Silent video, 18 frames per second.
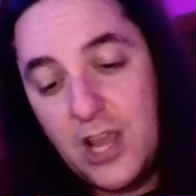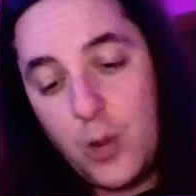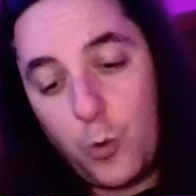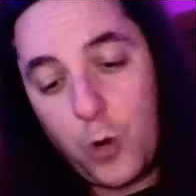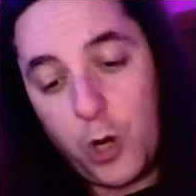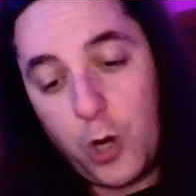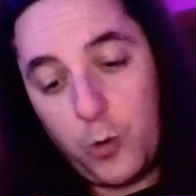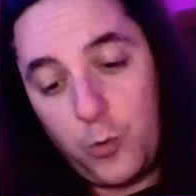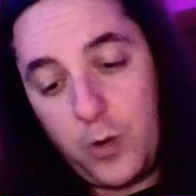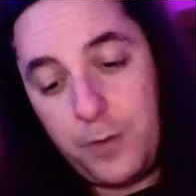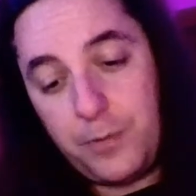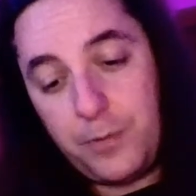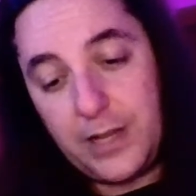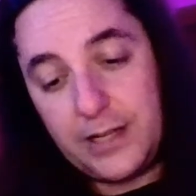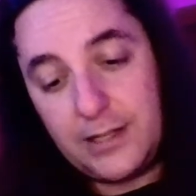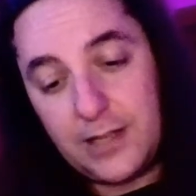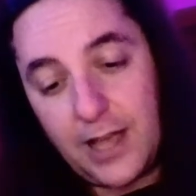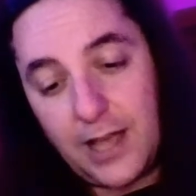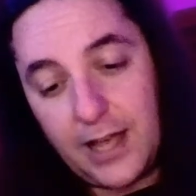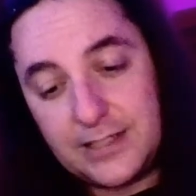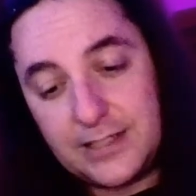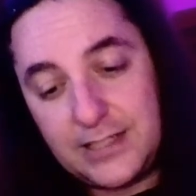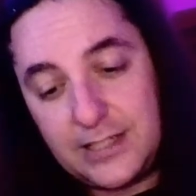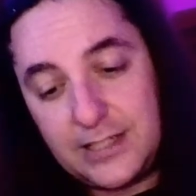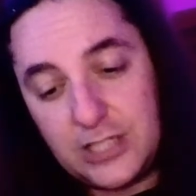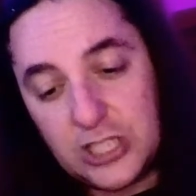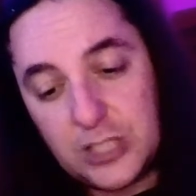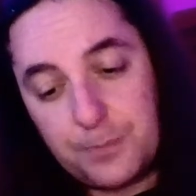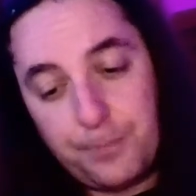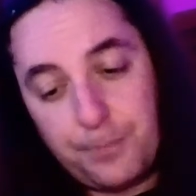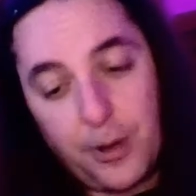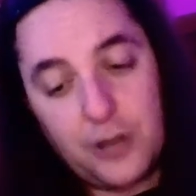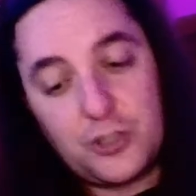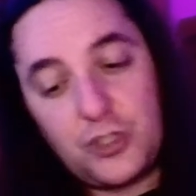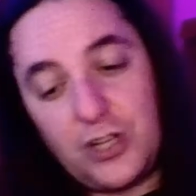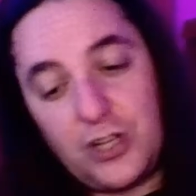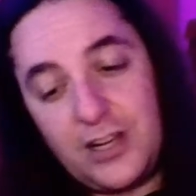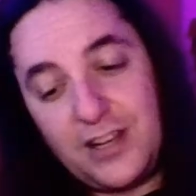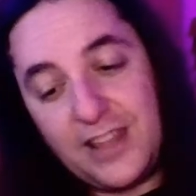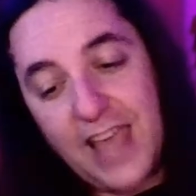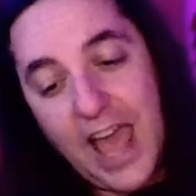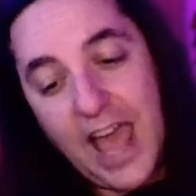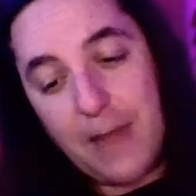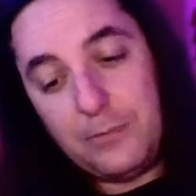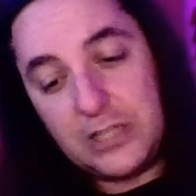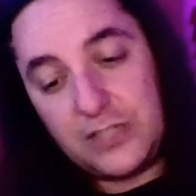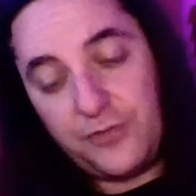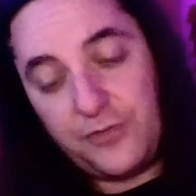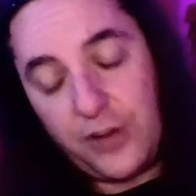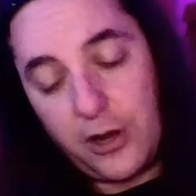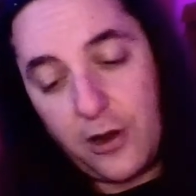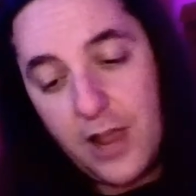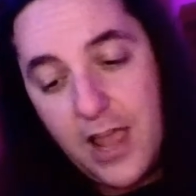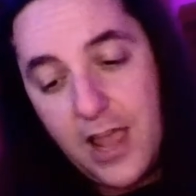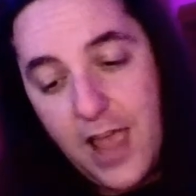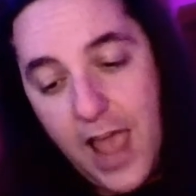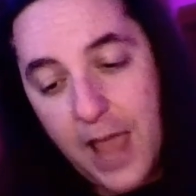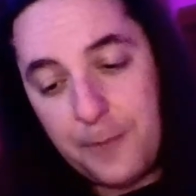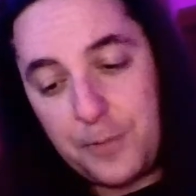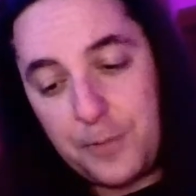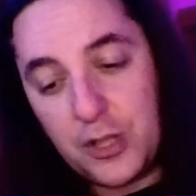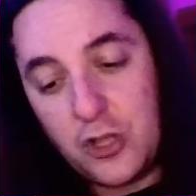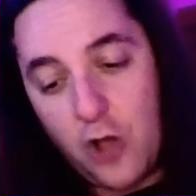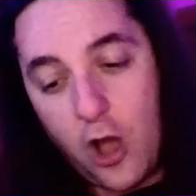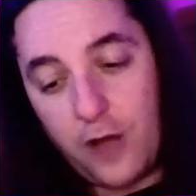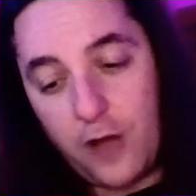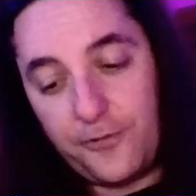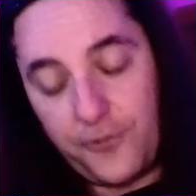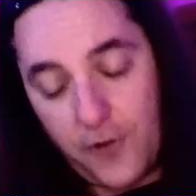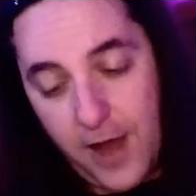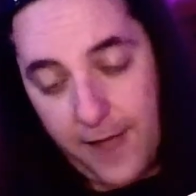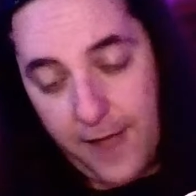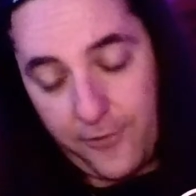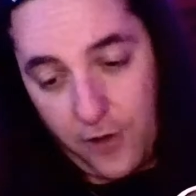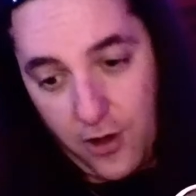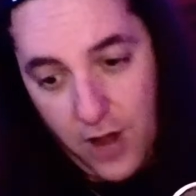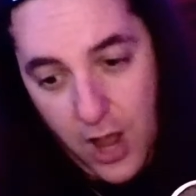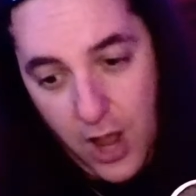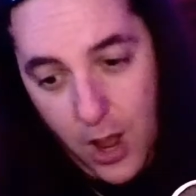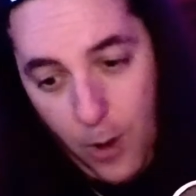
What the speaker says: where it would be dispersed into the atmosphere and be gone forever.